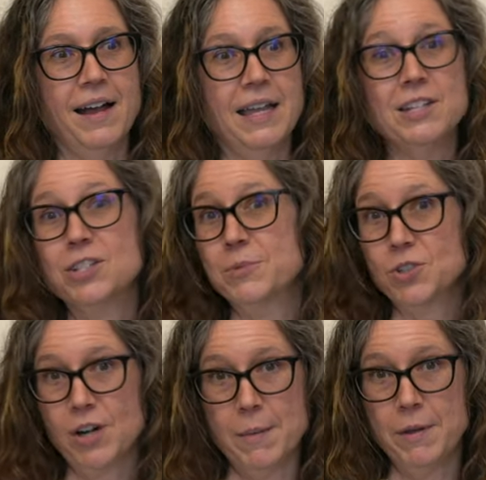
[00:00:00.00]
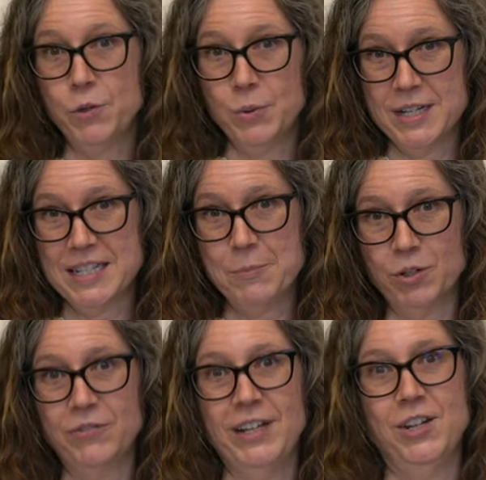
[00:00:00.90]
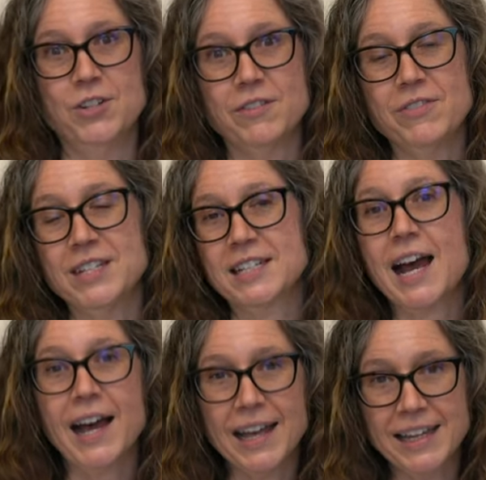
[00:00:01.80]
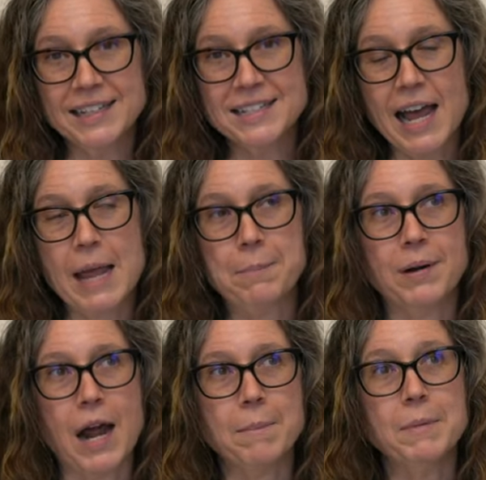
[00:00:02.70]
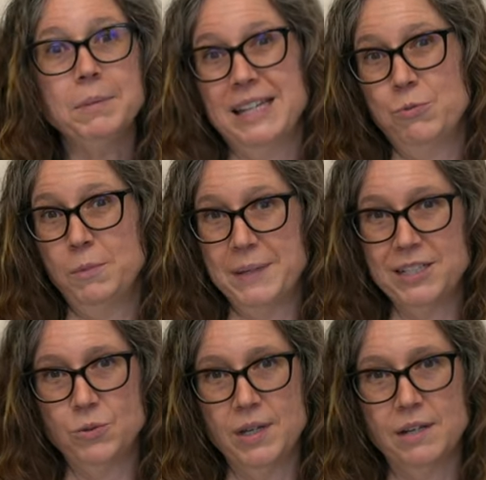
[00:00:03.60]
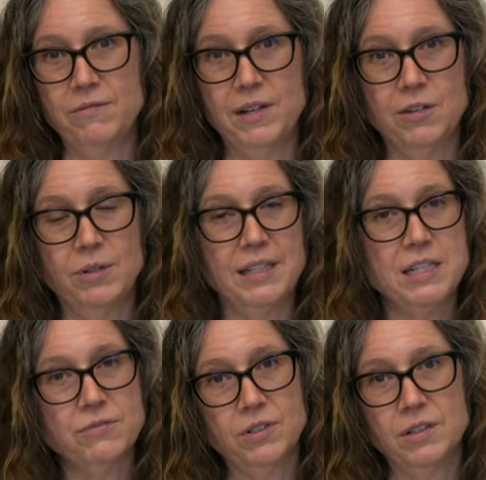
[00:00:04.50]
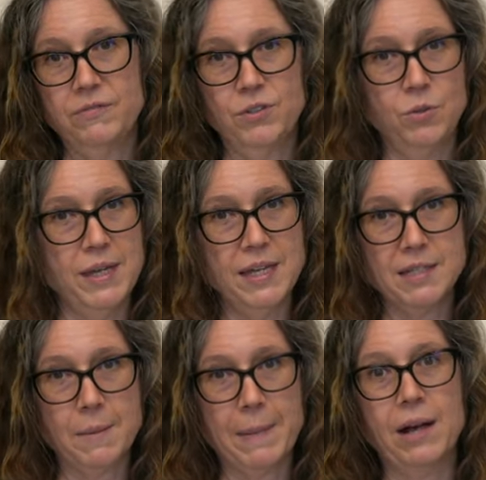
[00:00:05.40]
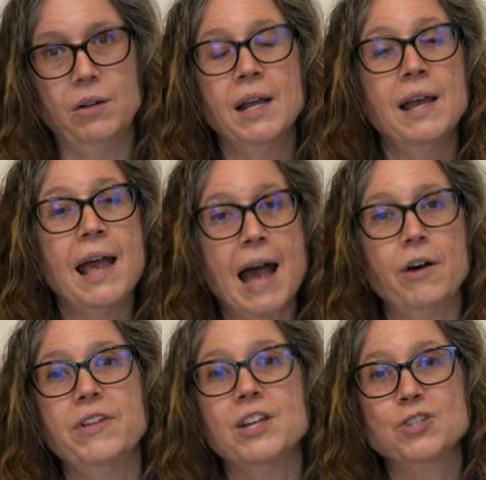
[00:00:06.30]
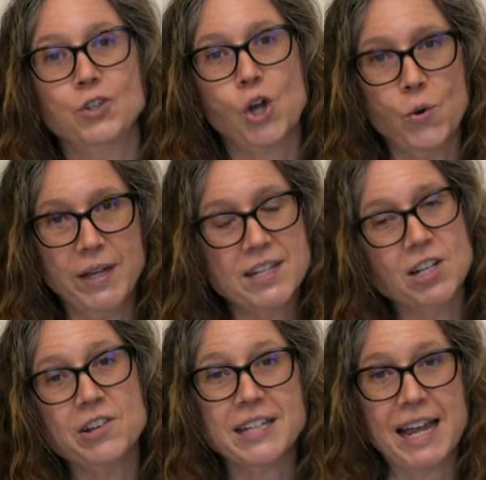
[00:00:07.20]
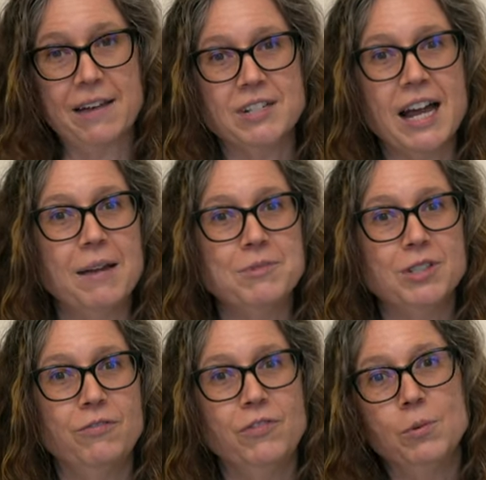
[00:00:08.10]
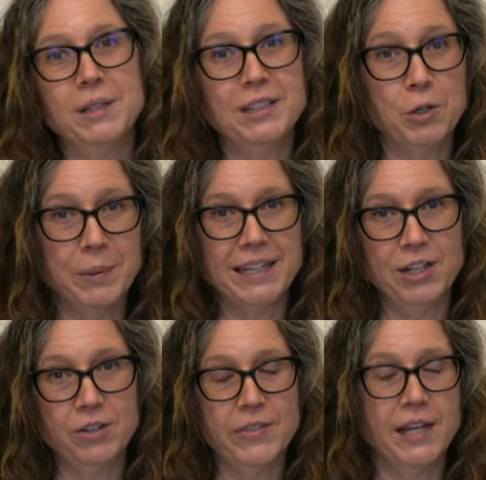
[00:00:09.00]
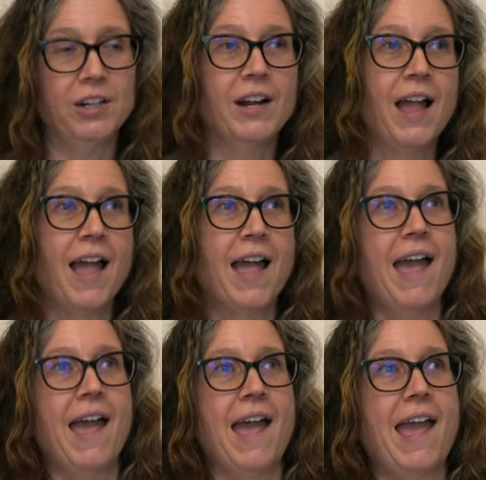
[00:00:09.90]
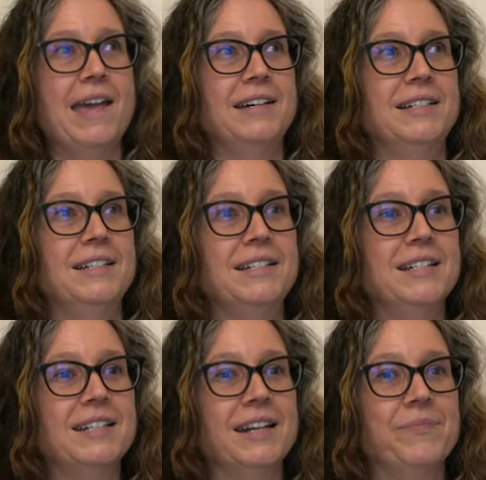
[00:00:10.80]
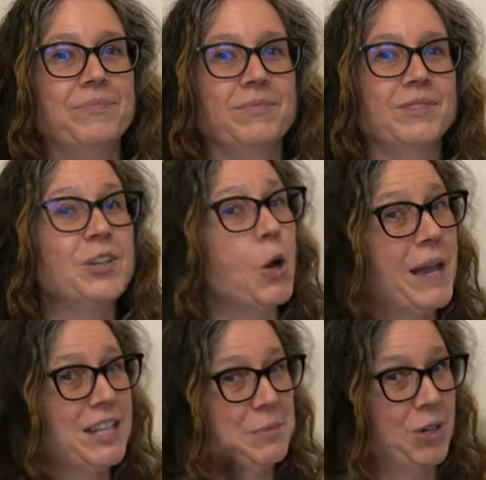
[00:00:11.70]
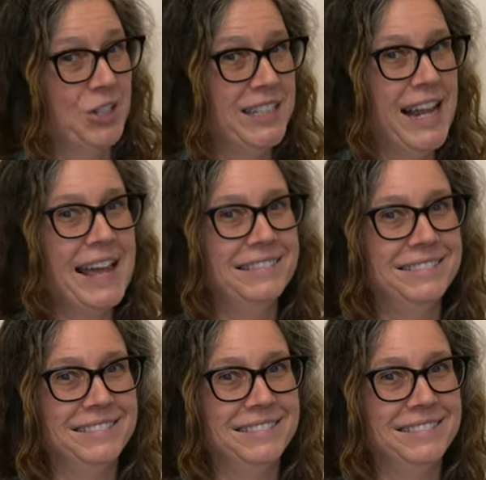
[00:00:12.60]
hit subscribe if you want to see more videos of this kind. I probably will be doing a video at least for a few weeks about how things are going as long as I have time to film a little bit here and there. And go make some art today.